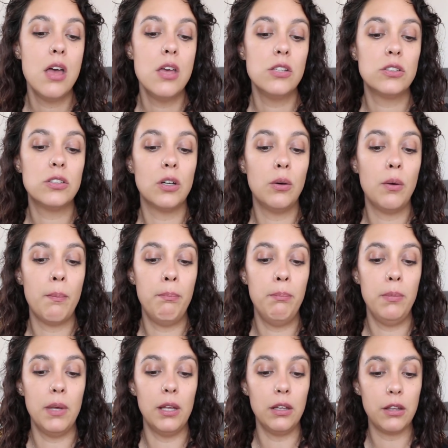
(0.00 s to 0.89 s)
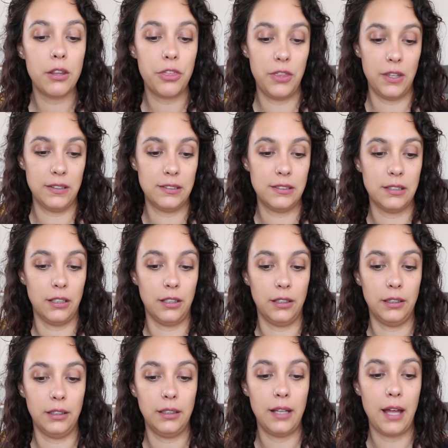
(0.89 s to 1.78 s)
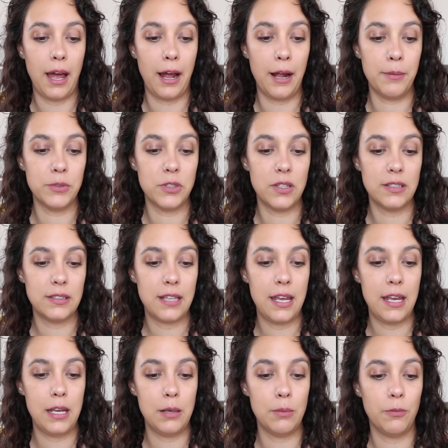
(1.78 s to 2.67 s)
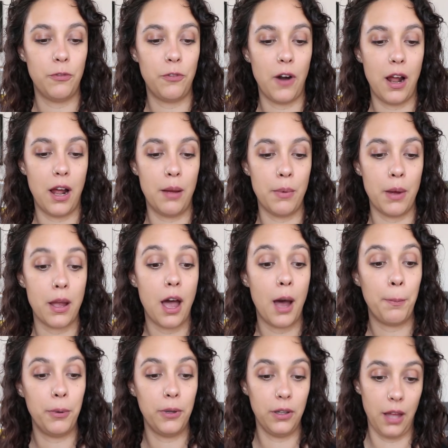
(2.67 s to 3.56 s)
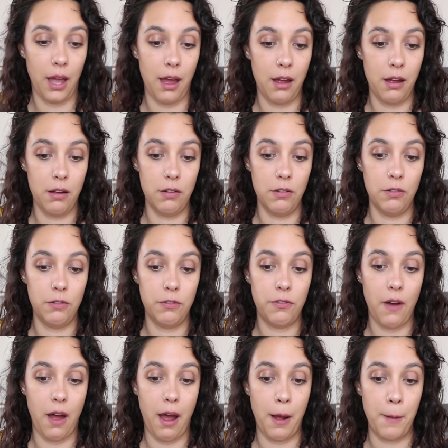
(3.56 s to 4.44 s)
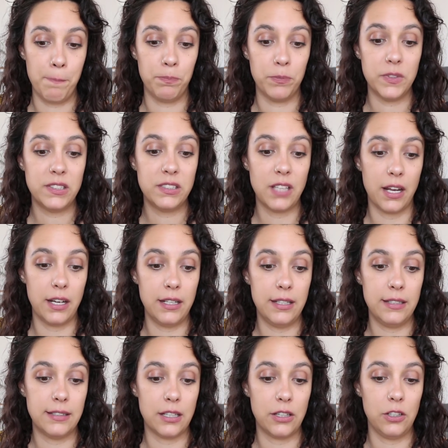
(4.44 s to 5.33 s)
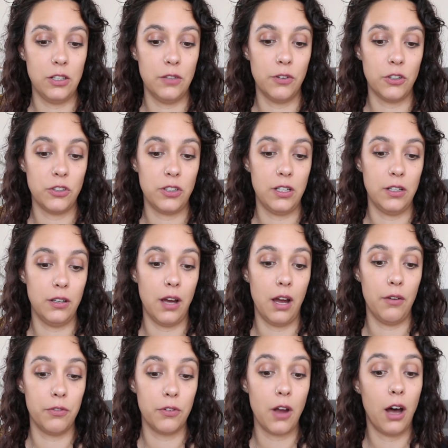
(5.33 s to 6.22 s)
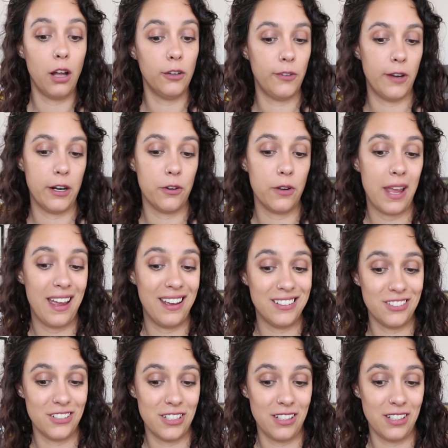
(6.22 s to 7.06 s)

So milk thistle, so this came from a couple of studies at the University of Colorado Cancer